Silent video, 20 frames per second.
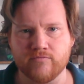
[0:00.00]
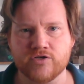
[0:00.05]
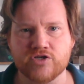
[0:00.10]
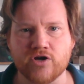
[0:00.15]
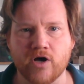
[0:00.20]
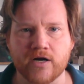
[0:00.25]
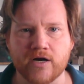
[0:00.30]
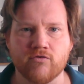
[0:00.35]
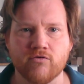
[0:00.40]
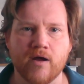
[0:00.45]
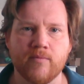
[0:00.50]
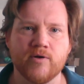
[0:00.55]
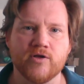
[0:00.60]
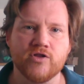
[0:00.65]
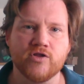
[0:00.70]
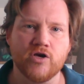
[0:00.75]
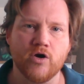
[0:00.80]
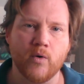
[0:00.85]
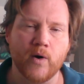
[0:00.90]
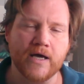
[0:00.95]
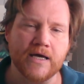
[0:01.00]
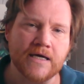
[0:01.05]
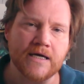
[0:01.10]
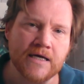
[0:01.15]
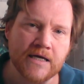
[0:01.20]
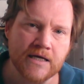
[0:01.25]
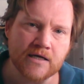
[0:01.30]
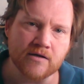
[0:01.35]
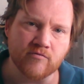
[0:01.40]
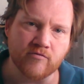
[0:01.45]
Saudi Arabia and the
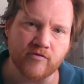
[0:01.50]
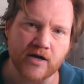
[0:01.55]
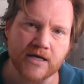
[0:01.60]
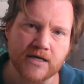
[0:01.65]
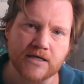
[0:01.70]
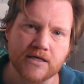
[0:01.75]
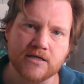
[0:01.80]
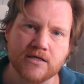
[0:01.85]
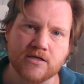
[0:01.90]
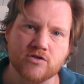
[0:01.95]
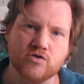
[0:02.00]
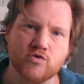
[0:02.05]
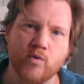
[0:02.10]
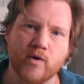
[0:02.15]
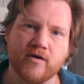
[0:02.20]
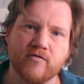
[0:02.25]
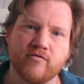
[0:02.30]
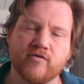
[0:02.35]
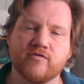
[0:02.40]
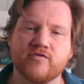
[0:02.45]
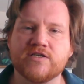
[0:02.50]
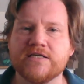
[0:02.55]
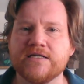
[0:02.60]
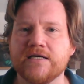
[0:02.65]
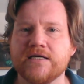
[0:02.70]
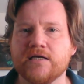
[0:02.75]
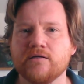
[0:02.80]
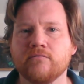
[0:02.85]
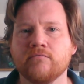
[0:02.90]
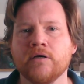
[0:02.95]
UAE invaded in
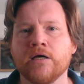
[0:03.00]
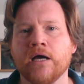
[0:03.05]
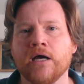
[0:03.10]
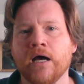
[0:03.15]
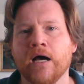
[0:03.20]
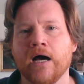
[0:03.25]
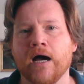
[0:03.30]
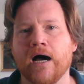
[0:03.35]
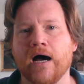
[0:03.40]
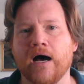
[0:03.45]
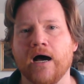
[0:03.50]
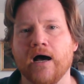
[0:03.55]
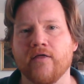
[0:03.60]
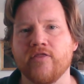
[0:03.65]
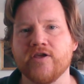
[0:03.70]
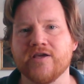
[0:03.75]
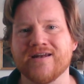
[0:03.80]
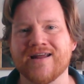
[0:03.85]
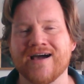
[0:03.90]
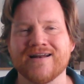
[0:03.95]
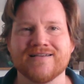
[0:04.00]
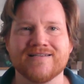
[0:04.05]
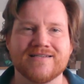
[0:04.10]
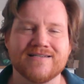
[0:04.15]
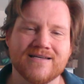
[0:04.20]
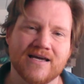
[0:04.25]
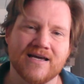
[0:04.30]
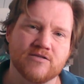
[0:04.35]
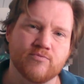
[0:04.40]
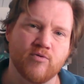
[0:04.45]
2015. The United
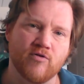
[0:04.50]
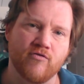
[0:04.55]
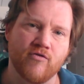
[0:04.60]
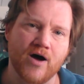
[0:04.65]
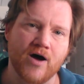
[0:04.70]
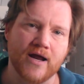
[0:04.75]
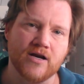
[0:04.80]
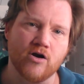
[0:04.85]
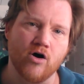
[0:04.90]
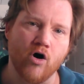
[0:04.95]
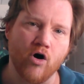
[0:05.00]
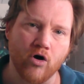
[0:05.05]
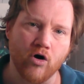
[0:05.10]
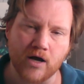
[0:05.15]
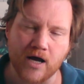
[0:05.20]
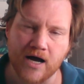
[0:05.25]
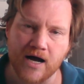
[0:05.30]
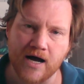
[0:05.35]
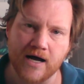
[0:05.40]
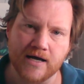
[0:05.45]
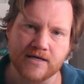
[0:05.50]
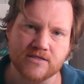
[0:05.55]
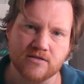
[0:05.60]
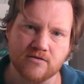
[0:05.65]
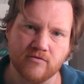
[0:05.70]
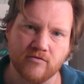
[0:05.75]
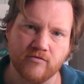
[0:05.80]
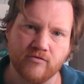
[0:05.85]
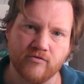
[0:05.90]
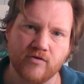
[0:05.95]
States provided all
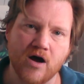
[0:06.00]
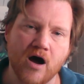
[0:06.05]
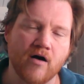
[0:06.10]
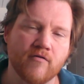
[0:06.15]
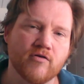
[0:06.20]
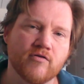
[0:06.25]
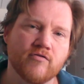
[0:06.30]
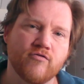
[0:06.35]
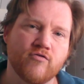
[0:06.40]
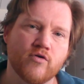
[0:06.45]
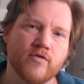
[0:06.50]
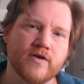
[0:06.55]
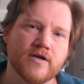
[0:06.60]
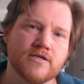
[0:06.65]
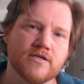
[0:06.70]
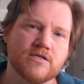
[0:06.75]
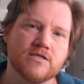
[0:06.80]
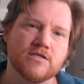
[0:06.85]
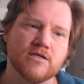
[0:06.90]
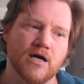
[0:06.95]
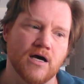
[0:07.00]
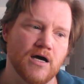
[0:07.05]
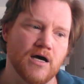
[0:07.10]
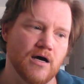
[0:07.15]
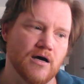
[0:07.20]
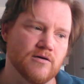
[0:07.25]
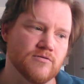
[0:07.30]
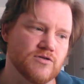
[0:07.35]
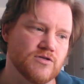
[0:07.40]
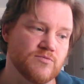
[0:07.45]
kinds of cover for this,
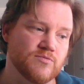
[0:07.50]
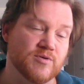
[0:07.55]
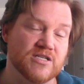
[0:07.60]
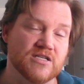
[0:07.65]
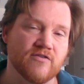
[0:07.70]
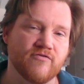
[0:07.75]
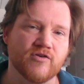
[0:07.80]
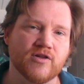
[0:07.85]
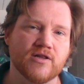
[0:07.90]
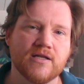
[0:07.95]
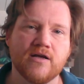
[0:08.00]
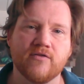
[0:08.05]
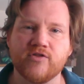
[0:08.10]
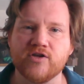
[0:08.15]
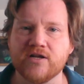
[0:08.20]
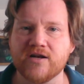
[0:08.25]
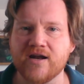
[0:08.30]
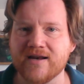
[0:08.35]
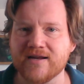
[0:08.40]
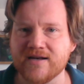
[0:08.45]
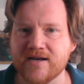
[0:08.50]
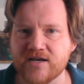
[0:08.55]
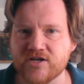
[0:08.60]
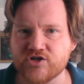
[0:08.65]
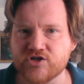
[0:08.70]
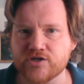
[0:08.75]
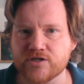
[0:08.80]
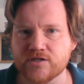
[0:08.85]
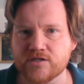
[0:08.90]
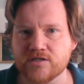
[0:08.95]
specifically at the United
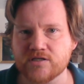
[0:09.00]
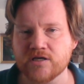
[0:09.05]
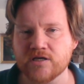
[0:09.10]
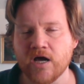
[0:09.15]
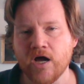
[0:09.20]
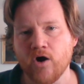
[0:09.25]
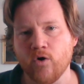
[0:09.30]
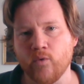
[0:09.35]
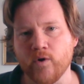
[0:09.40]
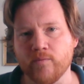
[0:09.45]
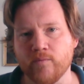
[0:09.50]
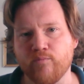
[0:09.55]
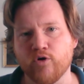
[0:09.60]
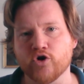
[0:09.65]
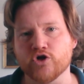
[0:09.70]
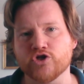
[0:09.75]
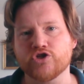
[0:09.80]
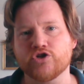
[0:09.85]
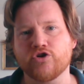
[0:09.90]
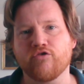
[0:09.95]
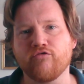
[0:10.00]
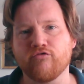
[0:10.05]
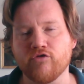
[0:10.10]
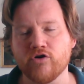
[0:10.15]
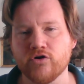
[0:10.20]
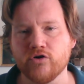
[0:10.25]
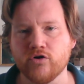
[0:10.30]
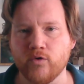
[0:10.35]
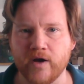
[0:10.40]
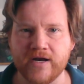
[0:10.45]
Nations. We pushed
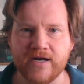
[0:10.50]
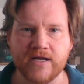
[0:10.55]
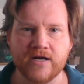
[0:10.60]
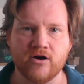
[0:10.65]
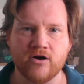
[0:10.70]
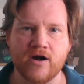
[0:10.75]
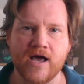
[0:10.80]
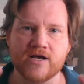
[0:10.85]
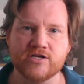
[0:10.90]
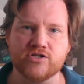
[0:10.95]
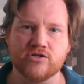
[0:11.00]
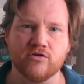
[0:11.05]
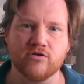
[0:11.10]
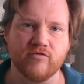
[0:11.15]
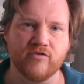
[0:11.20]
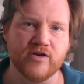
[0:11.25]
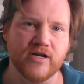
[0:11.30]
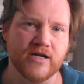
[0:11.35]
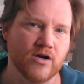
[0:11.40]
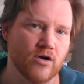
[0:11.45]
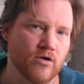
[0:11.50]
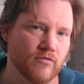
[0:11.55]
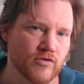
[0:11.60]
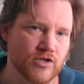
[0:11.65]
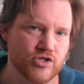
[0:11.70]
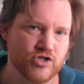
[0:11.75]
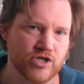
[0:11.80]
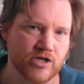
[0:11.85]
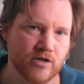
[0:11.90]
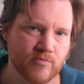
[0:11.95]
through an international veneer of
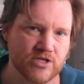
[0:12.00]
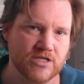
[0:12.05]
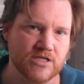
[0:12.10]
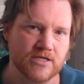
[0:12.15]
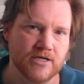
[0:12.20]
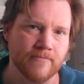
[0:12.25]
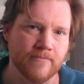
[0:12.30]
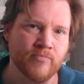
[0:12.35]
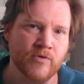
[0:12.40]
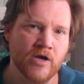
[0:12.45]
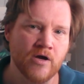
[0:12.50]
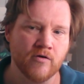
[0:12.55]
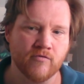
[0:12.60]
legitimacy